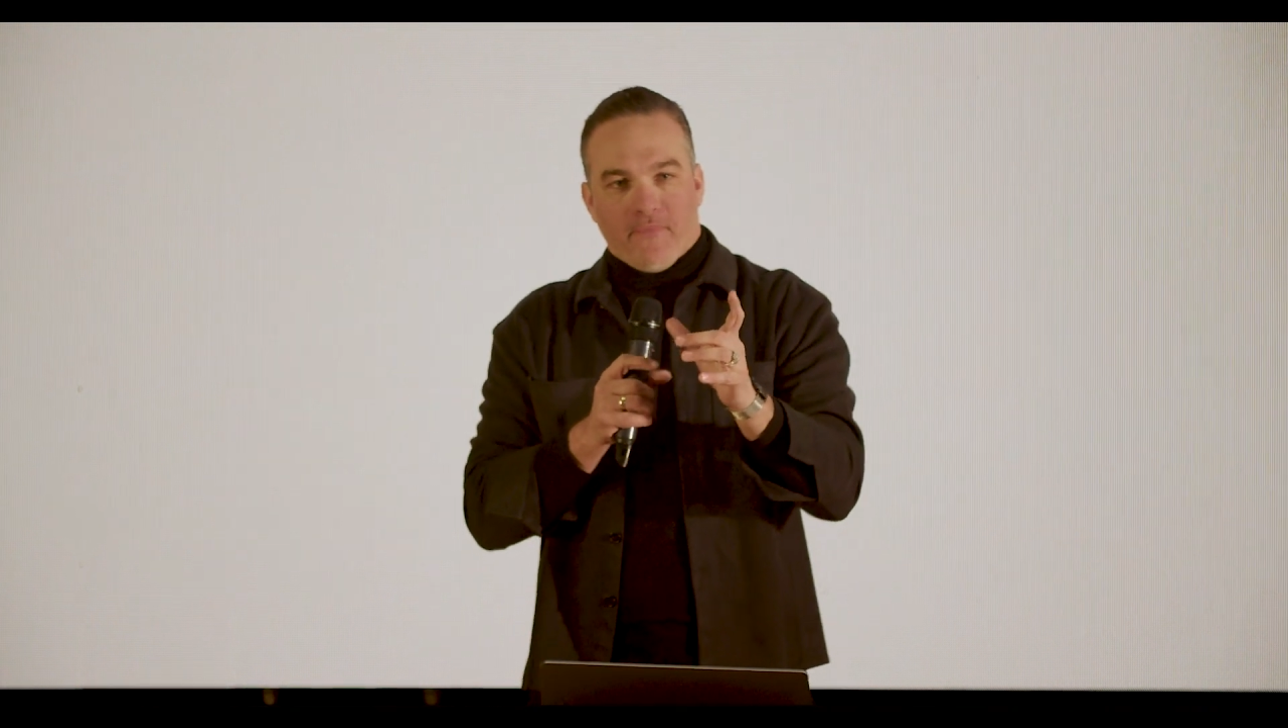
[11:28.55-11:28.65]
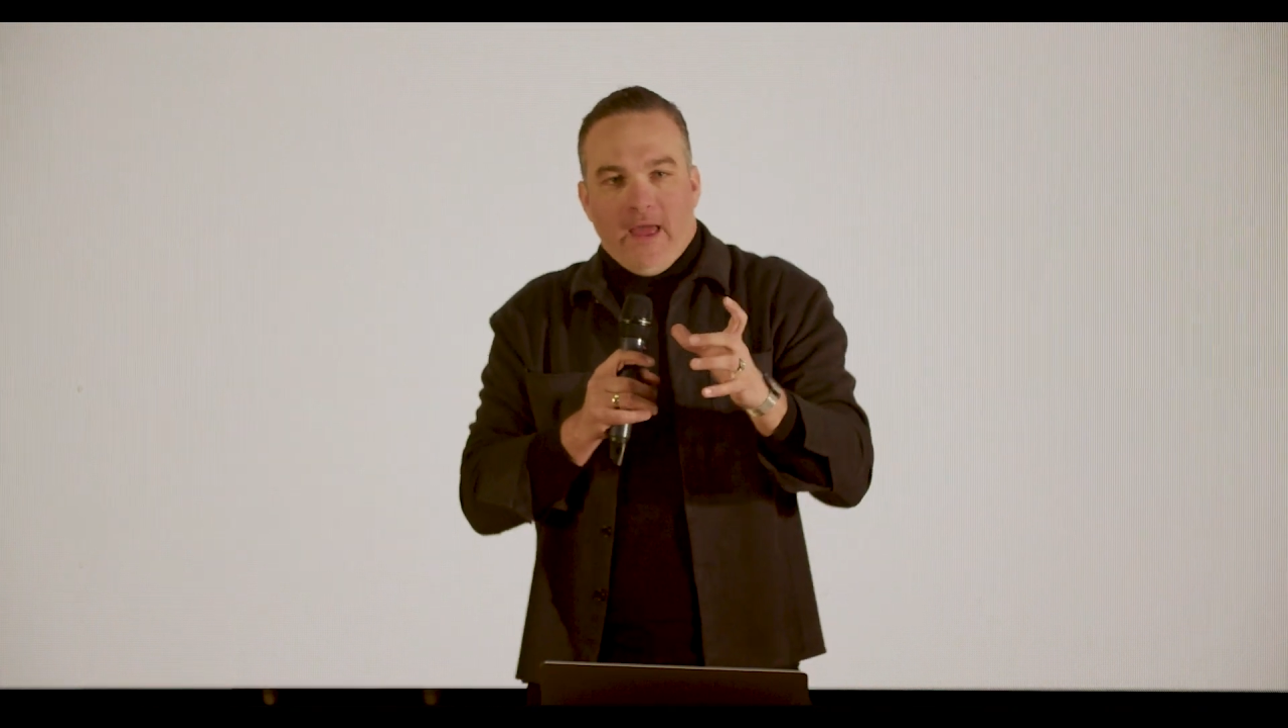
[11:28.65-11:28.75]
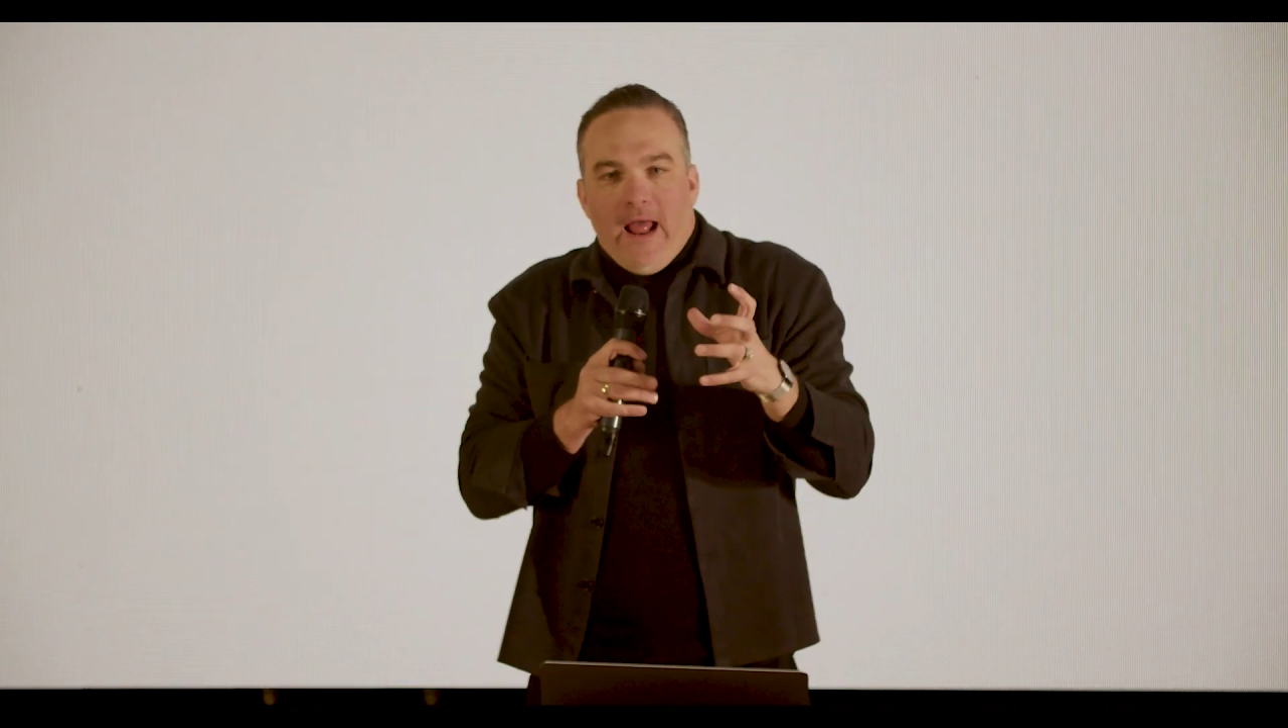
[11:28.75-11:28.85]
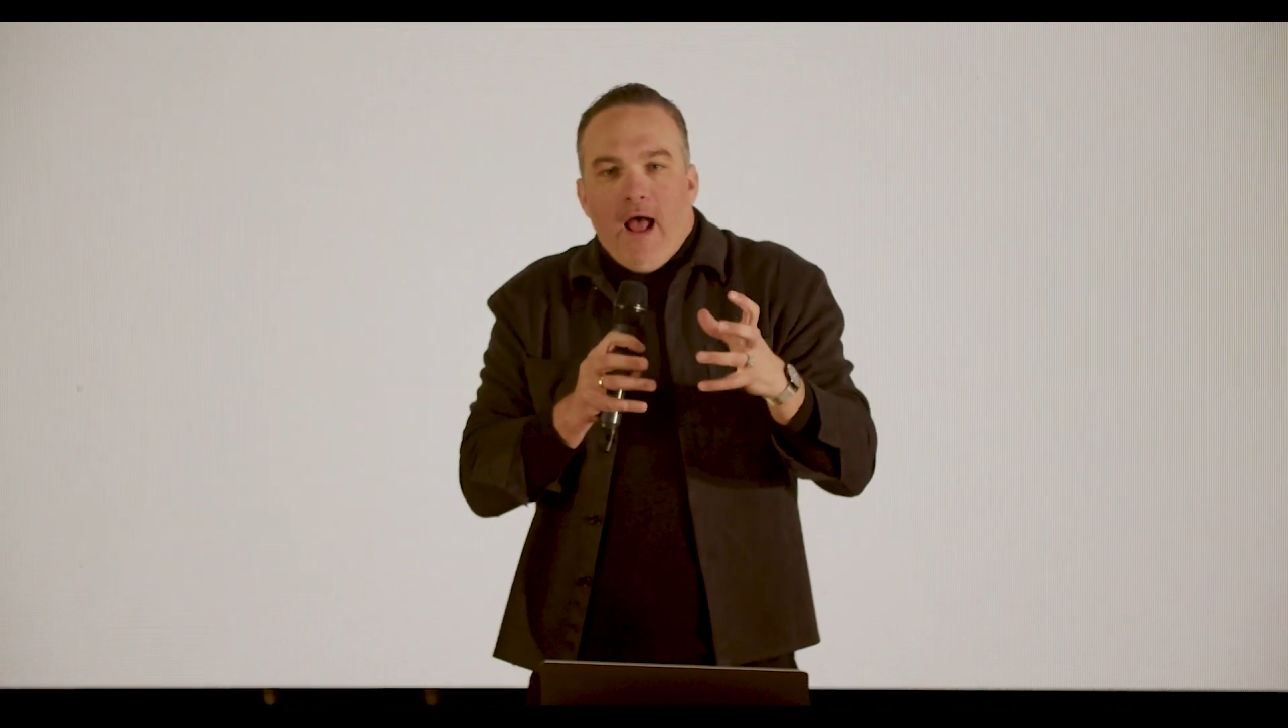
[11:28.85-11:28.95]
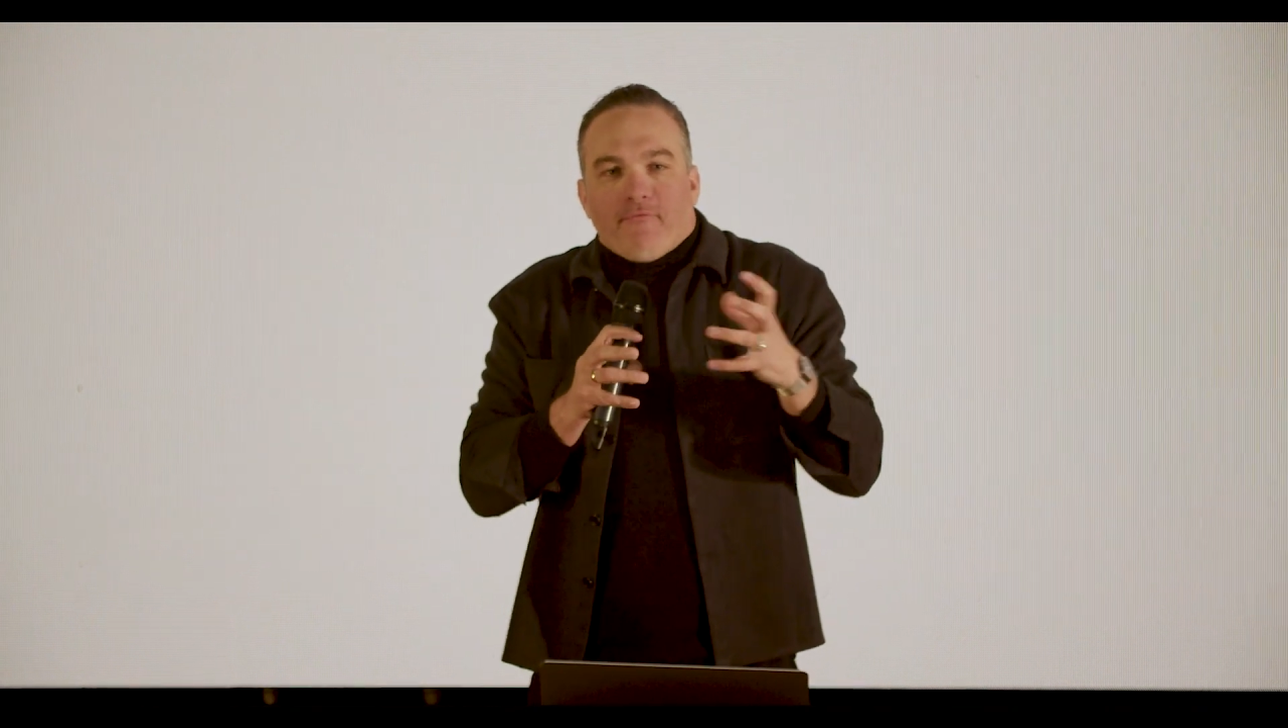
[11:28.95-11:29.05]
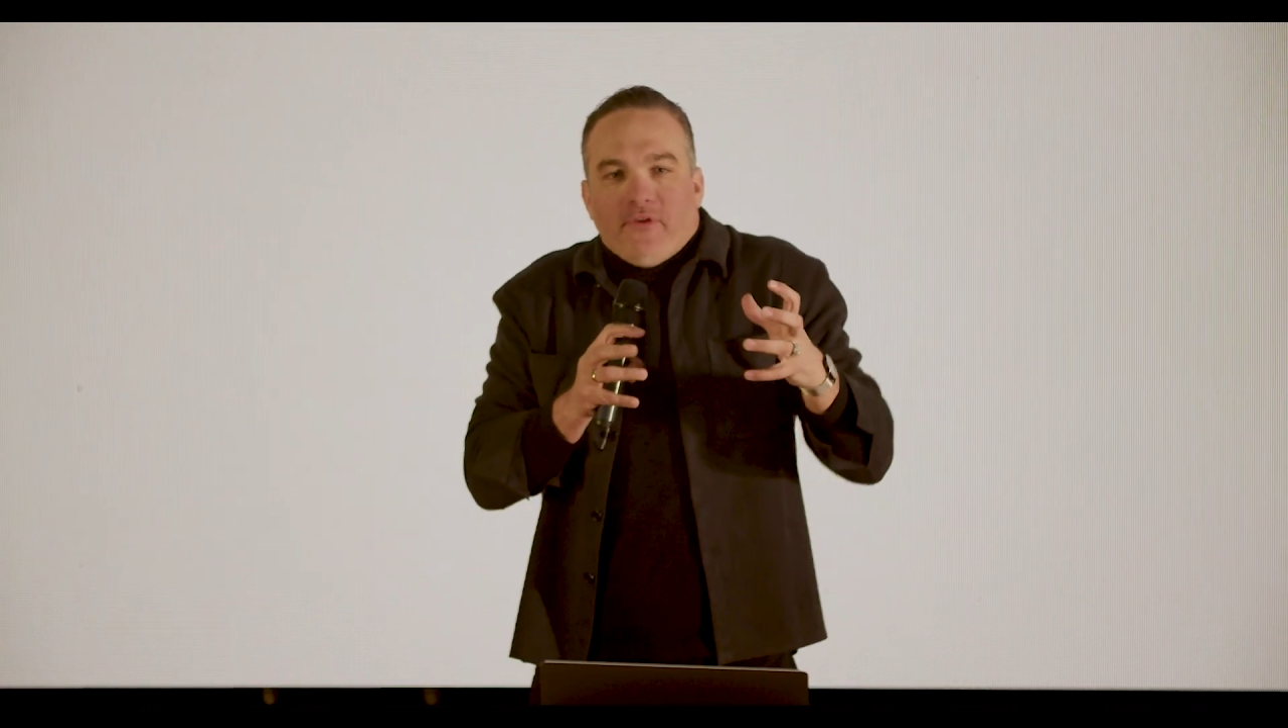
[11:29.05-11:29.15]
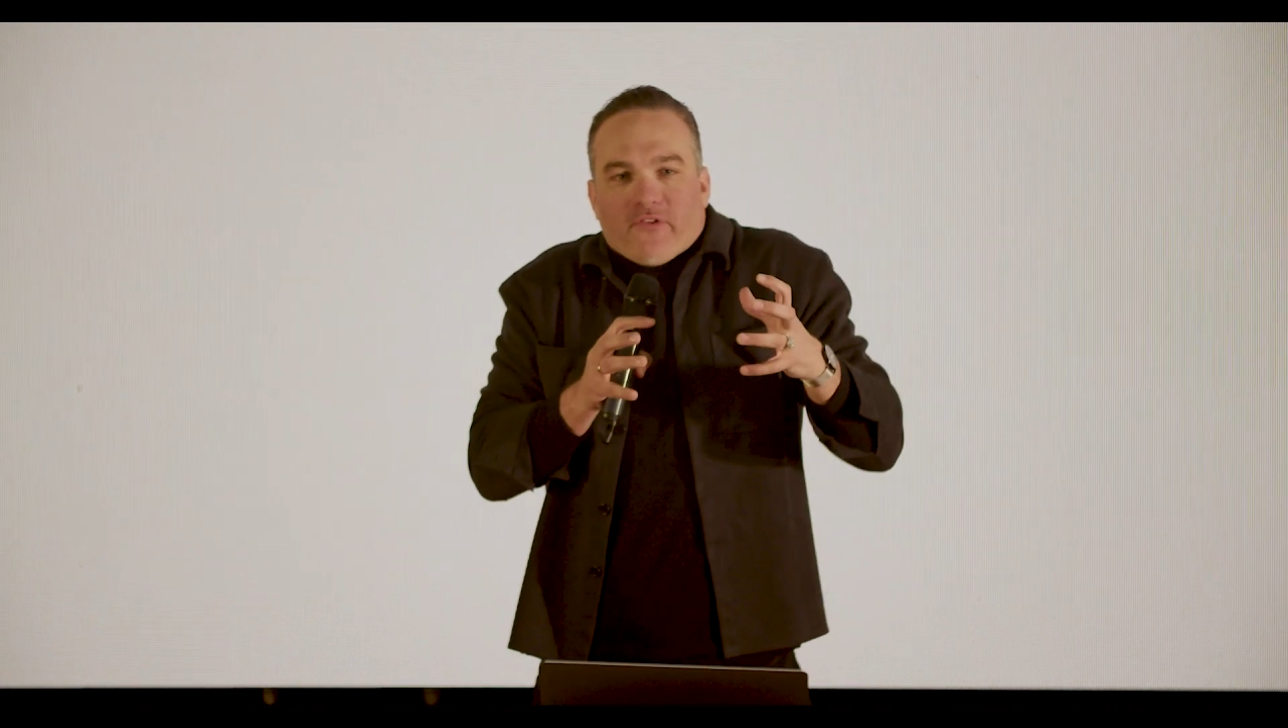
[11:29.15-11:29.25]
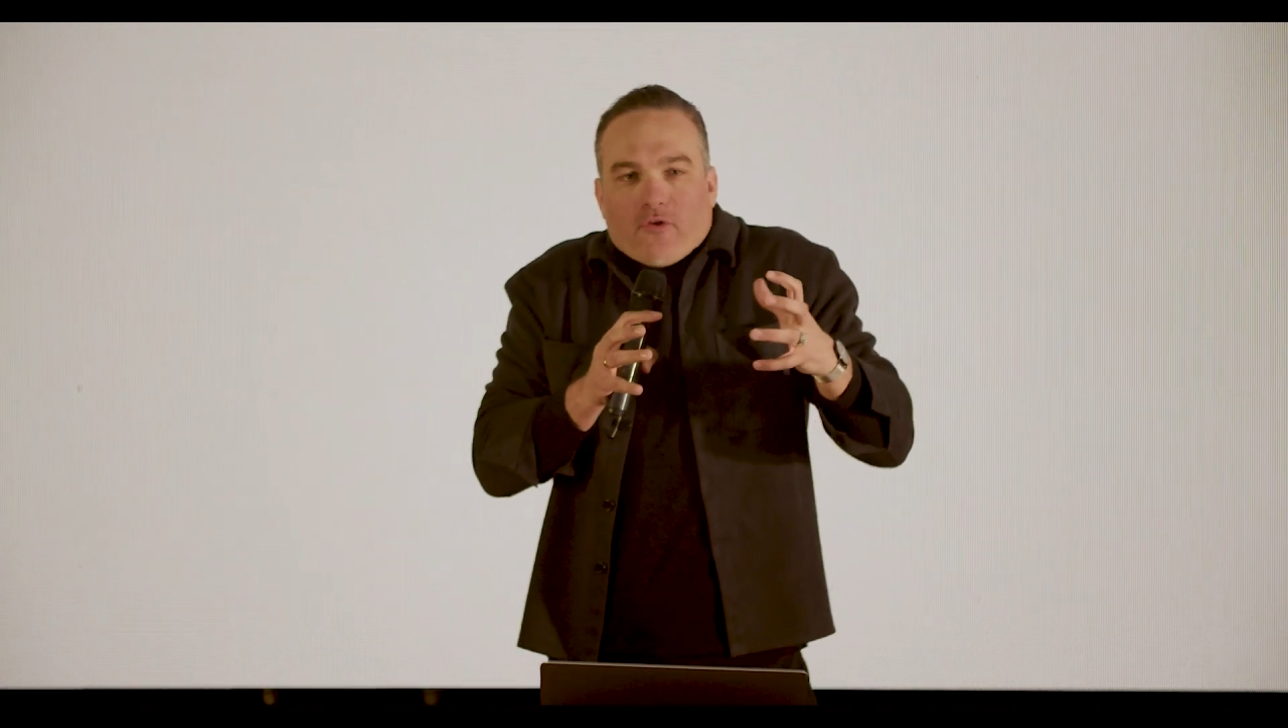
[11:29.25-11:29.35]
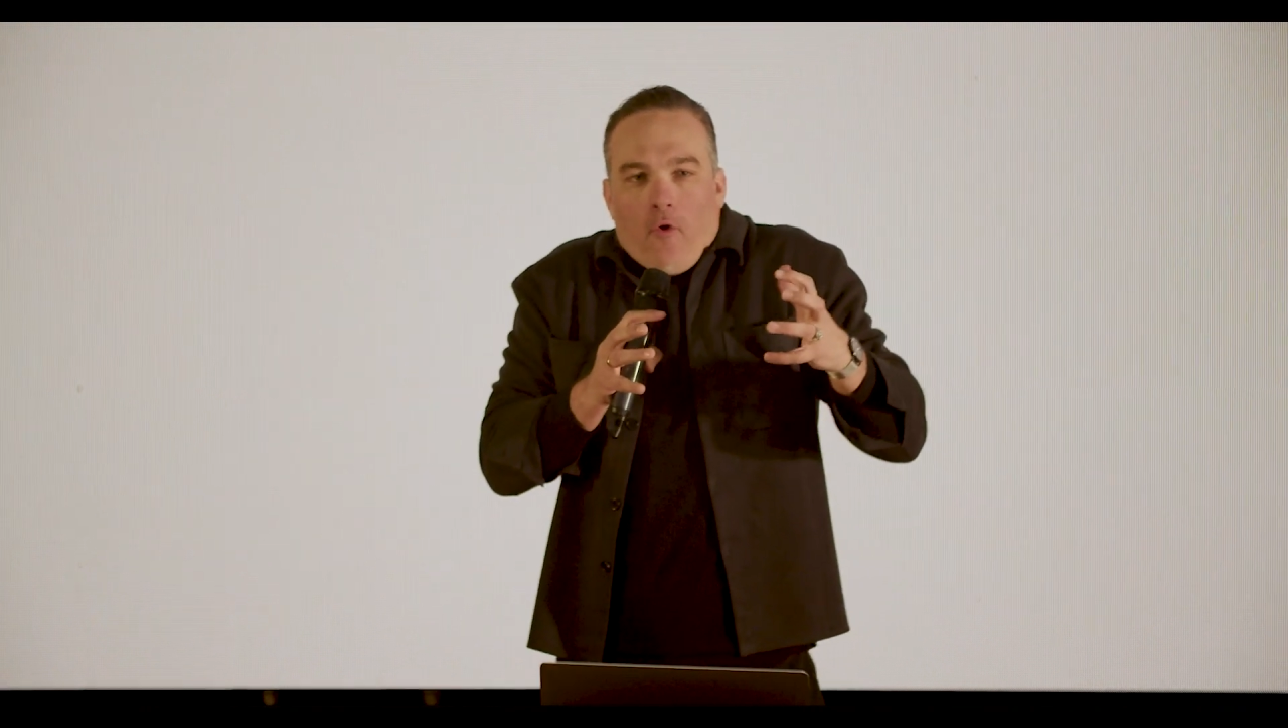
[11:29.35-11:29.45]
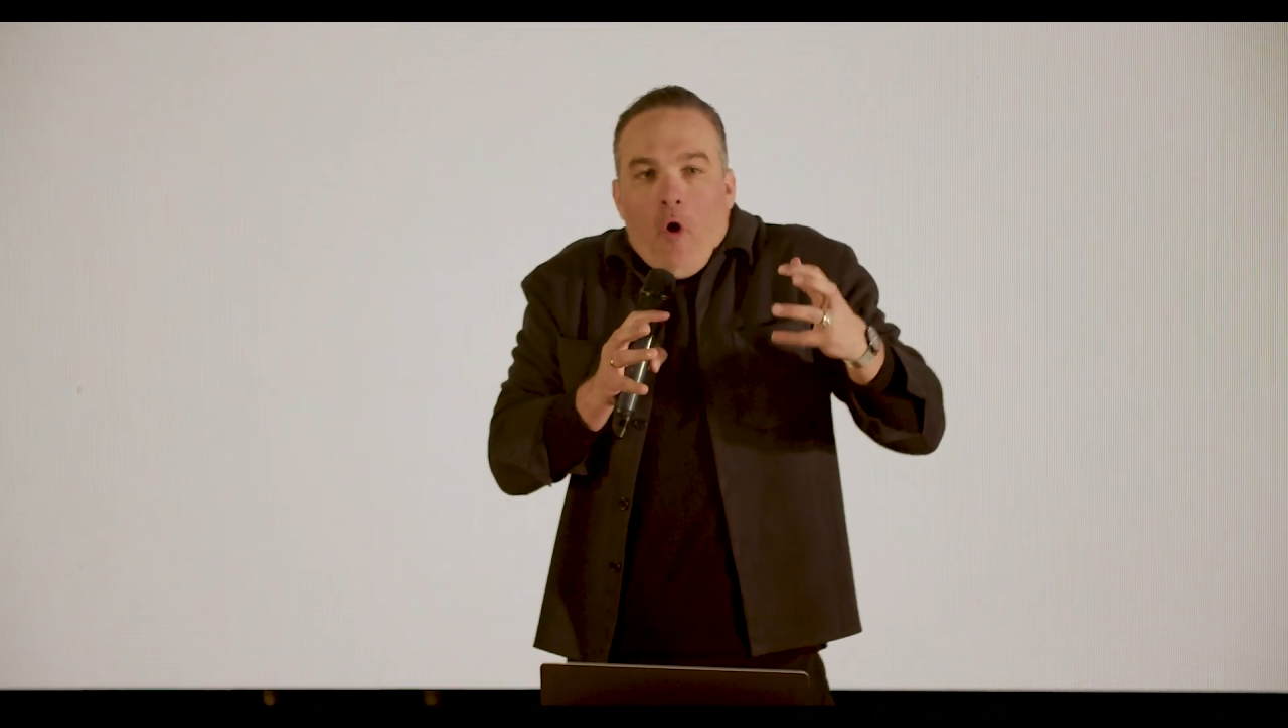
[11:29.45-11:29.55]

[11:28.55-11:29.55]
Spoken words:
that have this